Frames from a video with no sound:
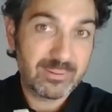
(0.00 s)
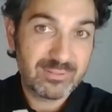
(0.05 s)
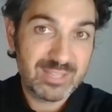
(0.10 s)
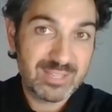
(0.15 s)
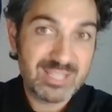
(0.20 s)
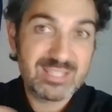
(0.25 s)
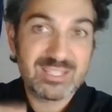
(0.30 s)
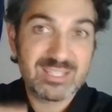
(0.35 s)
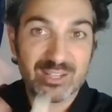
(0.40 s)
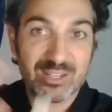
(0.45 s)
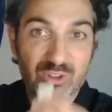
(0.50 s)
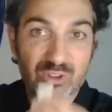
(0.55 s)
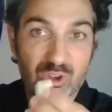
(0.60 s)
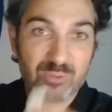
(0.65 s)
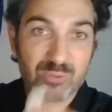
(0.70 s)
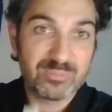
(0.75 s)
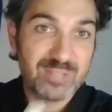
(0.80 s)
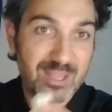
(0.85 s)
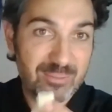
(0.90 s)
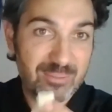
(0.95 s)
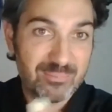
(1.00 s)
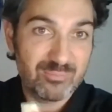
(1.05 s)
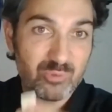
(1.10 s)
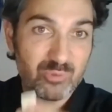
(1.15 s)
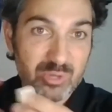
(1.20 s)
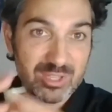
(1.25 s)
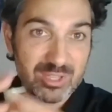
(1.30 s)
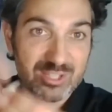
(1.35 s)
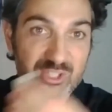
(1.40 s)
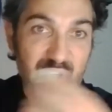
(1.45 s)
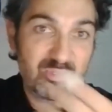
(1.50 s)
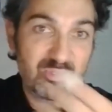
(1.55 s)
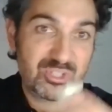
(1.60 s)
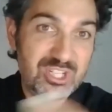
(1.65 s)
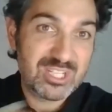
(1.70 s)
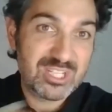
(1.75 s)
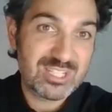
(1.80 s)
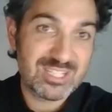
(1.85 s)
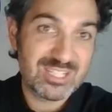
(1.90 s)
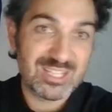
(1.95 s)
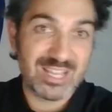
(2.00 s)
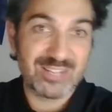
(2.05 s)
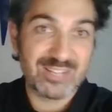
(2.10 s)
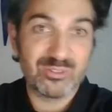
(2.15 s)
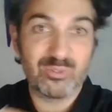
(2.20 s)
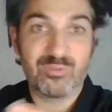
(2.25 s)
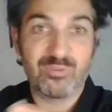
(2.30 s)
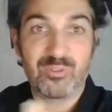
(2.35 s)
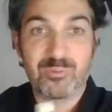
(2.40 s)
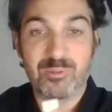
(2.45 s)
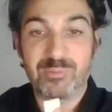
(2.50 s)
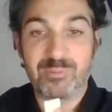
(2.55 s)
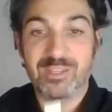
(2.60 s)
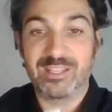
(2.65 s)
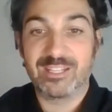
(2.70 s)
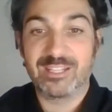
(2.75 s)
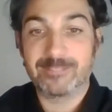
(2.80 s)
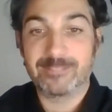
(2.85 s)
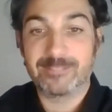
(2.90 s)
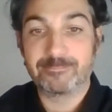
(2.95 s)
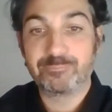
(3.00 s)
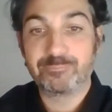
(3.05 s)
This and Comte were the two cheeses I knew from the beginning.